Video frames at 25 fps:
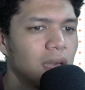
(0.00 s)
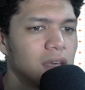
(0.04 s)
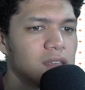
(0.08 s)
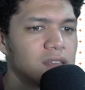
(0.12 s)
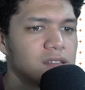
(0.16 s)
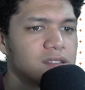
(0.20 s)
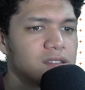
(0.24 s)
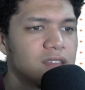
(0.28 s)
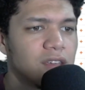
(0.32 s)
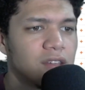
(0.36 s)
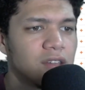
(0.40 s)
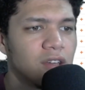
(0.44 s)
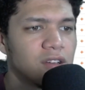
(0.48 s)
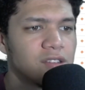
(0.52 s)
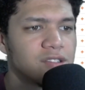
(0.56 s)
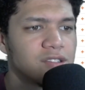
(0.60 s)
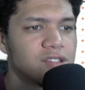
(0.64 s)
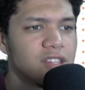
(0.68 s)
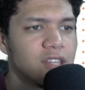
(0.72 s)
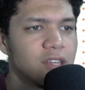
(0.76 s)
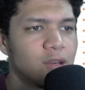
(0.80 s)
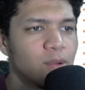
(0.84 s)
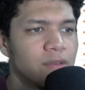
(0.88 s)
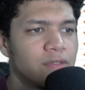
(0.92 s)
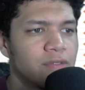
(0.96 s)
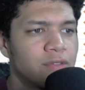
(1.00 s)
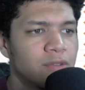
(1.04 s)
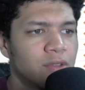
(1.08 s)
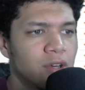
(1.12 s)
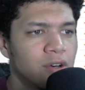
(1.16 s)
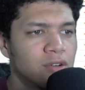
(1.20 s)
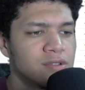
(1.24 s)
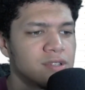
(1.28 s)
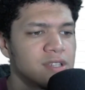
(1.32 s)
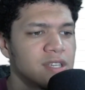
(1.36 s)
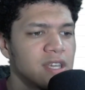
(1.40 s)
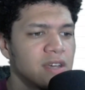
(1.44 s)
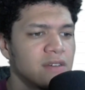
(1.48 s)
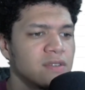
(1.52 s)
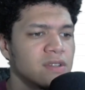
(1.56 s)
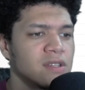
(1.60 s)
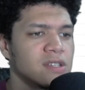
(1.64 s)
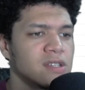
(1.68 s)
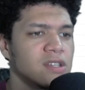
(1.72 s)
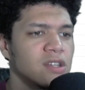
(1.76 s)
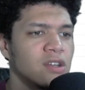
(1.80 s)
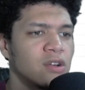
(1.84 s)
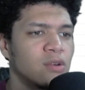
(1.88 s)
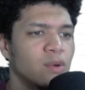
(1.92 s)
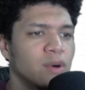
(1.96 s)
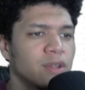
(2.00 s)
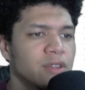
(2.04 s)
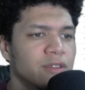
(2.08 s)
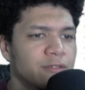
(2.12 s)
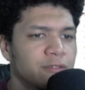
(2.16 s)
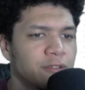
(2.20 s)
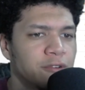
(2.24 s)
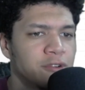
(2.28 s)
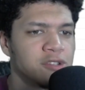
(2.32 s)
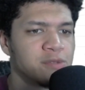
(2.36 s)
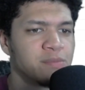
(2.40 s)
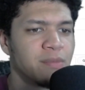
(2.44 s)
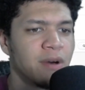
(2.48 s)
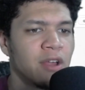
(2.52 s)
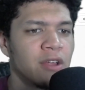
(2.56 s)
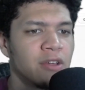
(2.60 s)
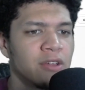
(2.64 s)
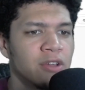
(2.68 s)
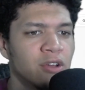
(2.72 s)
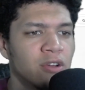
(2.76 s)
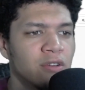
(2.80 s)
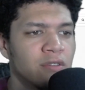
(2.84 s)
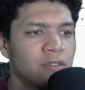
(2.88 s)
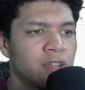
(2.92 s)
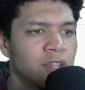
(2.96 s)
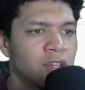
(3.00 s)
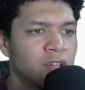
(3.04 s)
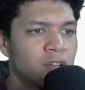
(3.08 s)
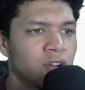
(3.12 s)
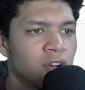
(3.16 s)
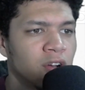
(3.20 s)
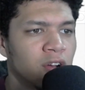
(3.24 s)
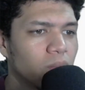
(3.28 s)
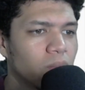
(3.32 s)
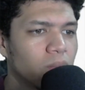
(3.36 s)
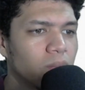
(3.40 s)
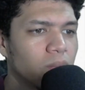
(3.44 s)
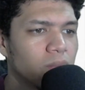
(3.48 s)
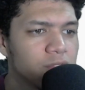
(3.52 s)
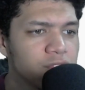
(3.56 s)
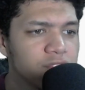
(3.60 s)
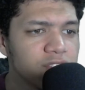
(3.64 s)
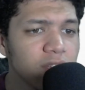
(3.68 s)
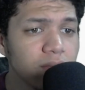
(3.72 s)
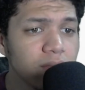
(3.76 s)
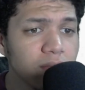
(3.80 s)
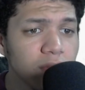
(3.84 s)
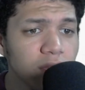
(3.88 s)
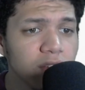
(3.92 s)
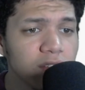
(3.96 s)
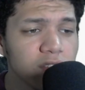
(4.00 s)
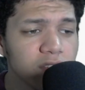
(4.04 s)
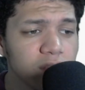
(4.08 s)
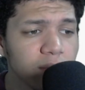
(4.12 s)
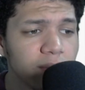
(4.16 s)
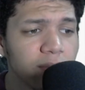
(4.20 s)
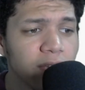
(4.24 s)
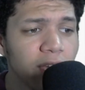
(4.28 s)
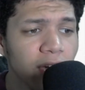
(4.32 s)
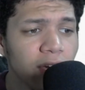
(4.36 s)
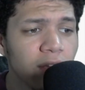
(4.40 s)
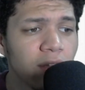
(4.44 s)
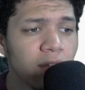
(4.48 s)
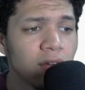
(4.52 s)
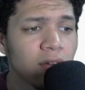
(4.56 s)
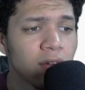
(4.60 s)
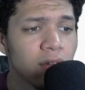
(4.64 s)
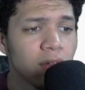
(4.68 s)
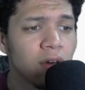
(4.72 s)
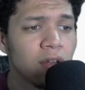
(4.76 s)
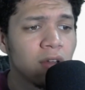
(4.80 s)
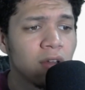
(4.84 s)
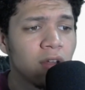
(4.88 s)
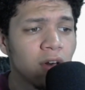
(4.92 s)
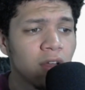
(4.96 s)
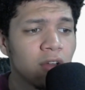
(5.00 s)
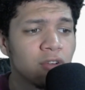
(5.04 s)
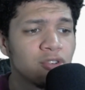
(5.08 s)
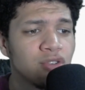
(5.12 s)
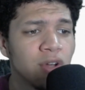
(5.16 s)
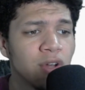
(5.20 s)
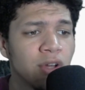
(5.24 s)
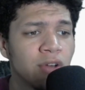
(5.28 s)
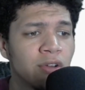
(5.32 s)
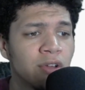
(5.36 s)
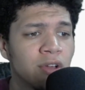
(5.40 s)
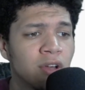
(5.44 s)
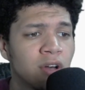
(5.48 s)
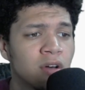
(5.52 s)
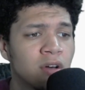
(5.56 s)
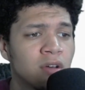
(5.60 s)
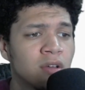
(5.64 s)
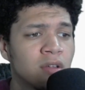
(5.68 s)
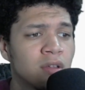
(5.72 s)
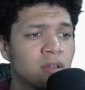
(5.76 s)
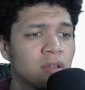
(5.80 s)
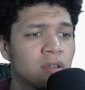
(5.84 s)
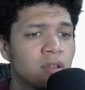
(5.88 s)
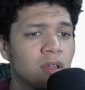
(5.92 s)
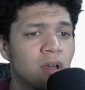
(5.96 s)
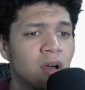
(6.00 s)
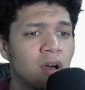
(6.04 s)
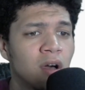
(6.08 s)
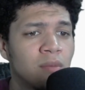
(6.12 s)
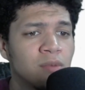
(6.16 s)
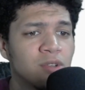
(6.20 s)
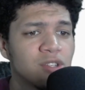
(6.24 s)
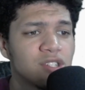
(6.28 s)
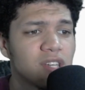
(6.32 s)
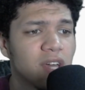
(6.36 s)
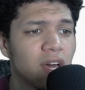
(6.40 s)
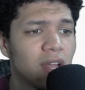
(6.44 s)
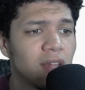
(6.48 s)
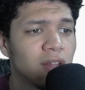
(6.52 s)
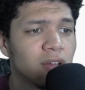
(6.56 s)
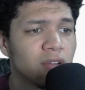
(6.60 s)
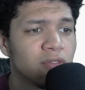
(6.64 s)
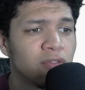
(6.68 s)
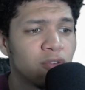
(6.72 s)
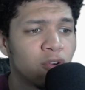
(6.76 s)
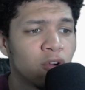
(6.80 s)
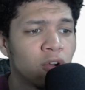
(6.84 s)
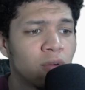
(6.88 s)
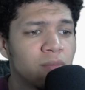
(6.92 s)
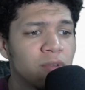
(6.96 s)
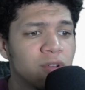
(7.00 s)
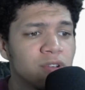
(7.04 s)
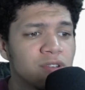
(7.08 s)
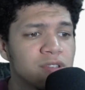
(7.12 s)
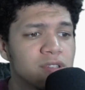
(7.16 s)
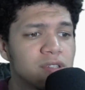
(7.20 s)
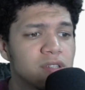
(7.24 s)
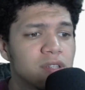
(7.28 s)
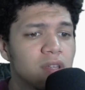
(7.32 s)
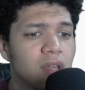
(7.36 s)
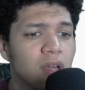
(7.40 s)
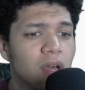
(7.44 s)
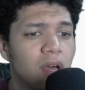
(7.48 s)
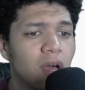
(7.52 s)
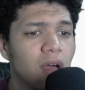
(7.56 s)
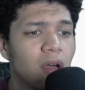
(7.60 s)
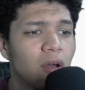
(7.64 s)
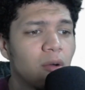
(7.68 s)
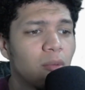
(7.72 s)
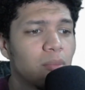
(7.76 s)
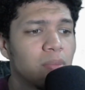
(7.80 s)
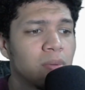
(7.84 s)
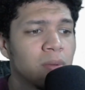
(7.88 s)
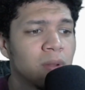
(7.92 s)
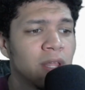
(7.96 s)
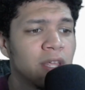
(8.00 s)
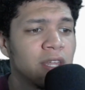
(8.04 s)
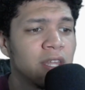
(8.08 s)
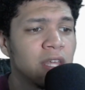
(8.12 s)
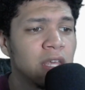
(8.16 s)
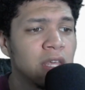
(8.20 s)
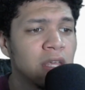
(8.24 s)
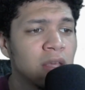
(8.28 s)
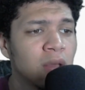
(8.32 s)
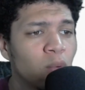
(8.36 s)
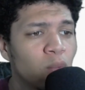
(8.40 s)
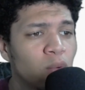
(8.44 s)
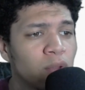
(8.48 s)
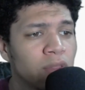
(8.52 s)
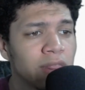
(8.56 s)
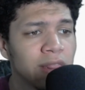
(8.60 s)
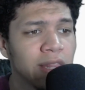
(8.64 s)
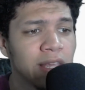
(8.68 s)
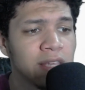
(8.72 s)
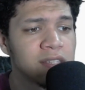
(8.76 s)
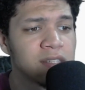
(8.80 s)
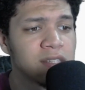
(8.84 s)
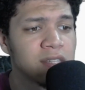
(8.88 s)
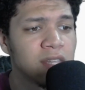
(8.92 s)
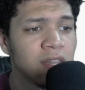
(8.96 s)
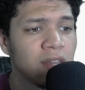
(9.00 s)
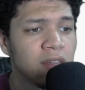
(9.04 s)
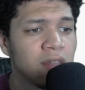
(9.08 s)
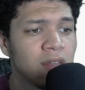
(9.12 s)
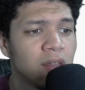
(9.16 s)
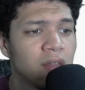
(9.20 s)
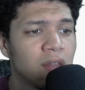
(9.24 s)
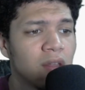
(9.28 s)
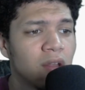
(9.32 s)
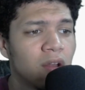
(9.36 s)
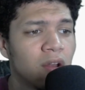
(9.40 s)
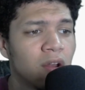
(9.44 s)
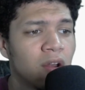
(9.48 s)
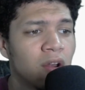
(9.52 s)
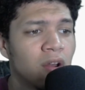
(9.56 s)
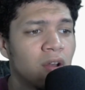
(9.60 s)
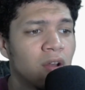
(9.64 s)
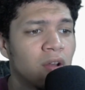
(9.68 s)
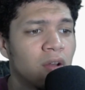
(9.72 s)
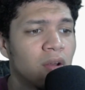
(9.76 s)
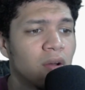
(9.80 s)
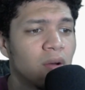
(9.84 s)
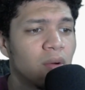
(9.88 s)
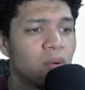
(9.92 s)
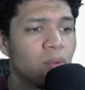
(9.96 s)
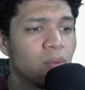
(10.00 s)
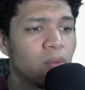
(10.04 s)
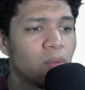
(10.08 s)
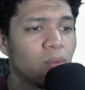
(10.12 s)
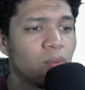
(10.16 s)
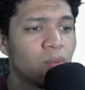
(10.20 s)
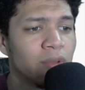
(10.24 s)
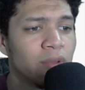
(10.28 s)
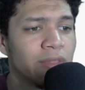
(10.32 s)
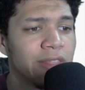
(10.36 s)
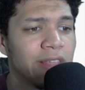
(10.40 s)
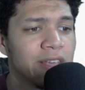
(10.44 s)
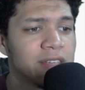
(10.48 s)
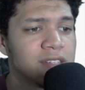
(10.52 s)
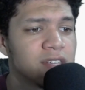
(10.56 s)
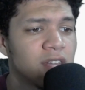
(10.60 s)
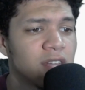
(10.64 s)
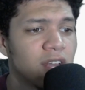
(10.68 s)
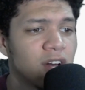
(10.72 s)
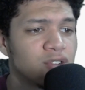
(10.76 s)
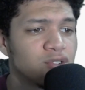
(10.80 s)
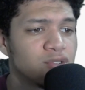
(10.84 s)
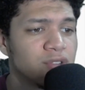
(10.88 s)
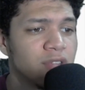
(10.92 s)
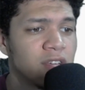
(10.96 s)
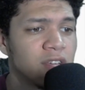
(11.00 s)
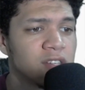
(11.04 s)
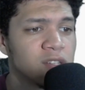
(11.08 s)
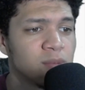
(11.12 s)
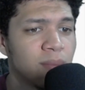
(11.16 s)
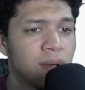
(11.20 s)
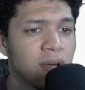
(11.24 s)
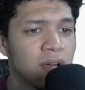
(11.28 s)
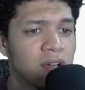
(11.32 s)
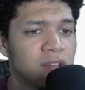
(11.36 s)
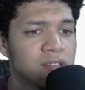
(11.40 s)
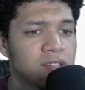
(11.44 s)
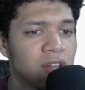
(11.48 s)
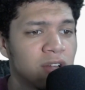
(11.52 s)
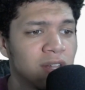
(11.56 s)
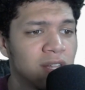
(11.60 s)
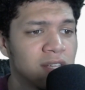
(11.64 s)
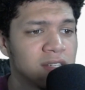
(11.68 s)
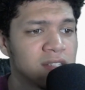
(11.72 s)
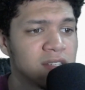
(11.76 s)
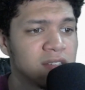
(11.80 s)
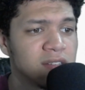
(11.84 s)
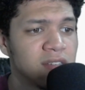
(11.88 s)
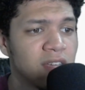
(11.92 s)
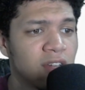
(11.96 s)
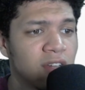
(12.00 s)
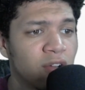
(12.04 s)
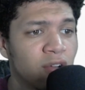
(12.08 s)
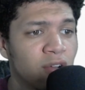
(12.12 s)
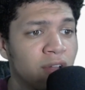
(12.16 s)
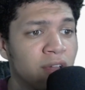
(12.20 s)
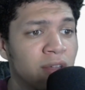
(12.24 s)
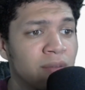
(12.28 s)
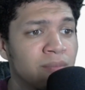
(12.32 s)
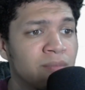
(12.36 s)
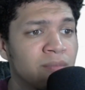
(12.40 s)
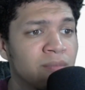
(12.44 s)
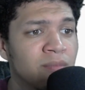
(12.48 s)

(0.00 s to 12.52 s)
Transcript: As I said, y'all, stay away from the 07s. You don't want the first model year of any car. There's some deals to be had on AutoTrader, y'all. You just gotta look for them. There's plenty with less than 100,000 miles that are less than 10 grand.